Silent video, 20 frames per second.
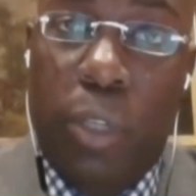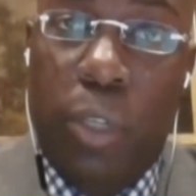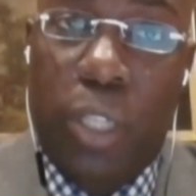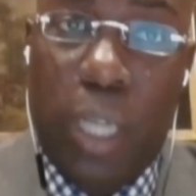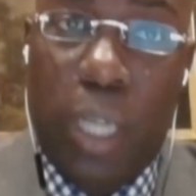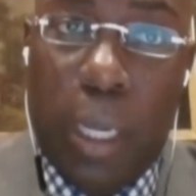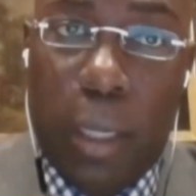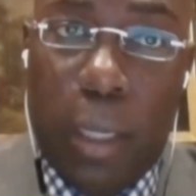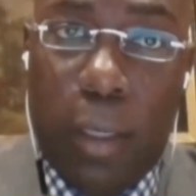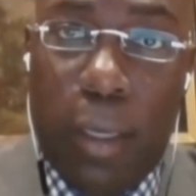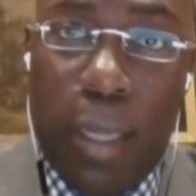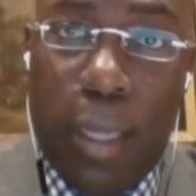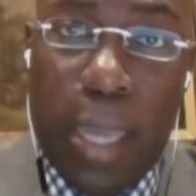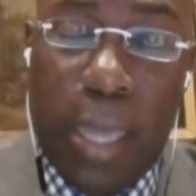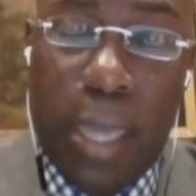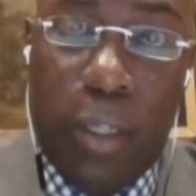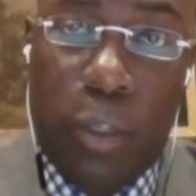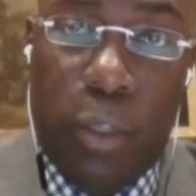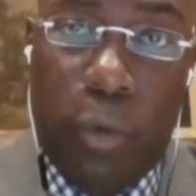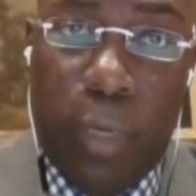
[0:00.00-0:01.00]

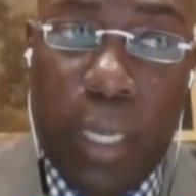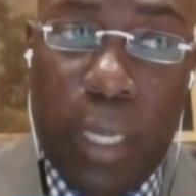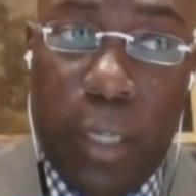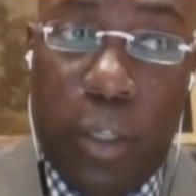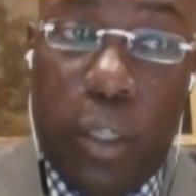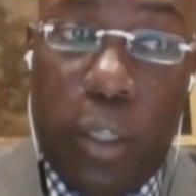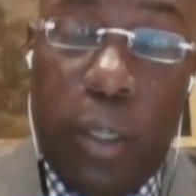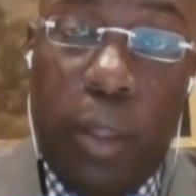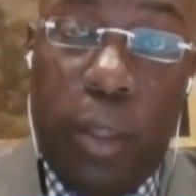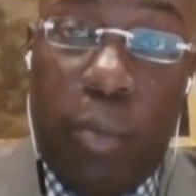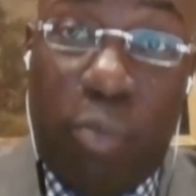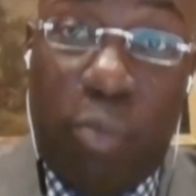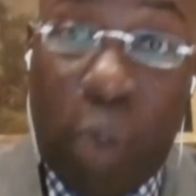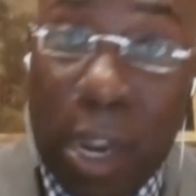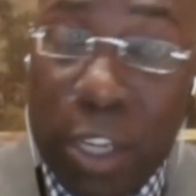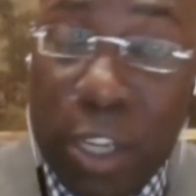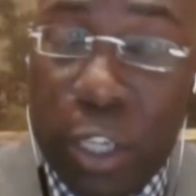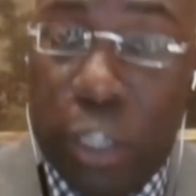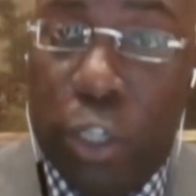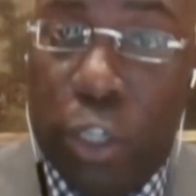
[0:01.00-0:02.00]
particularly as it relates to the
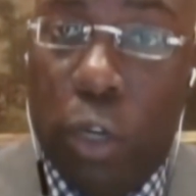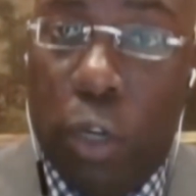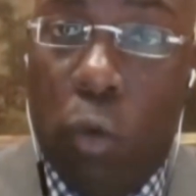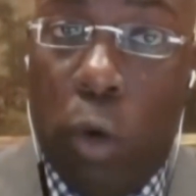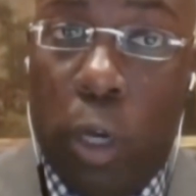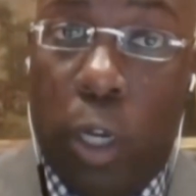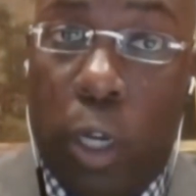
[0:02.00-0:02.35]
projects you're